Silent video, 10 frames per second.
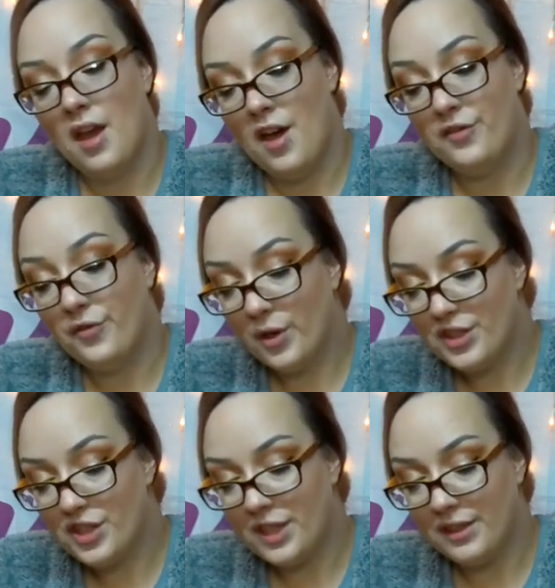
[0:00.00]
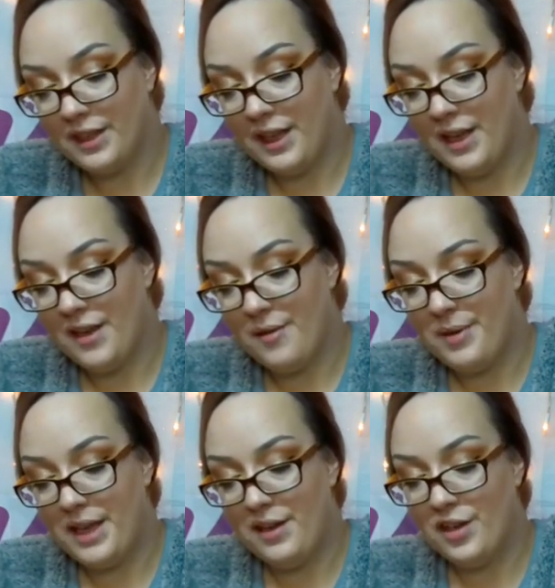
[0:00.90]
Unfortunately,
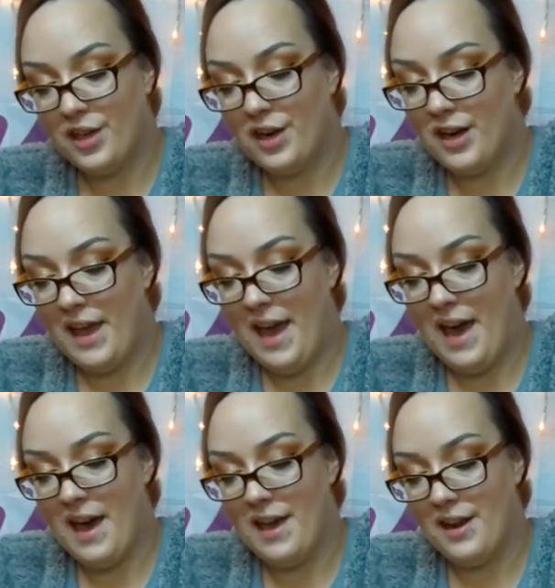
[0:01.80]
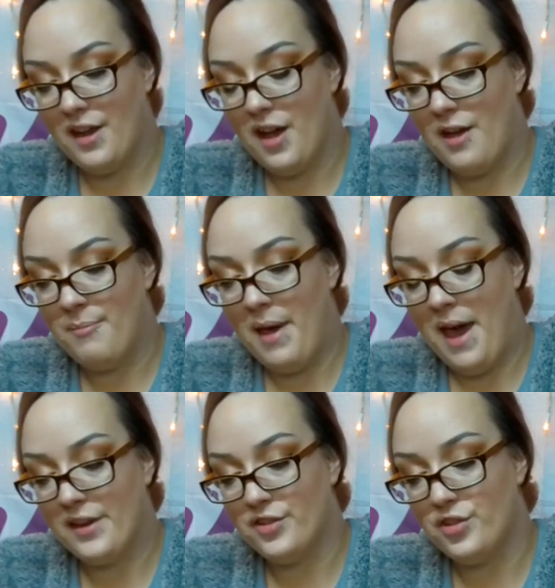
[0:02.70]
Peter had gone
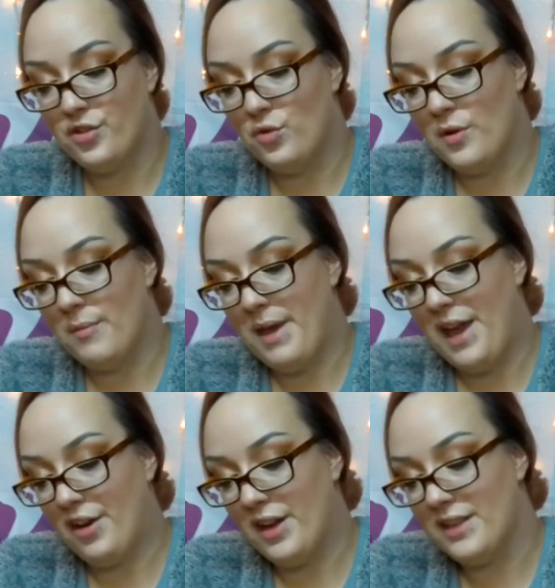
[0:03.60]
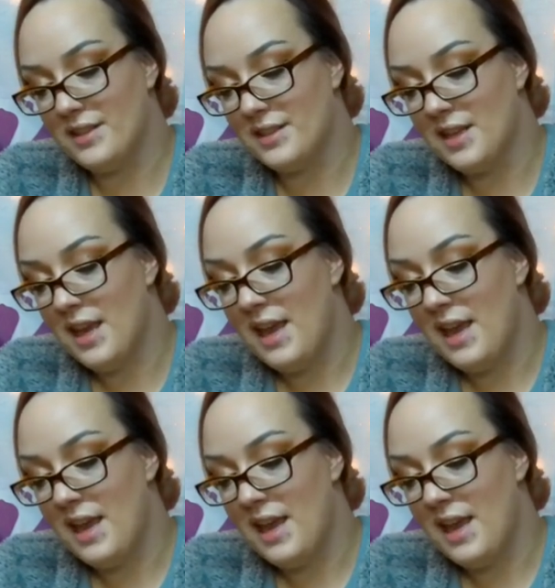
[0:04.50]
back to Paris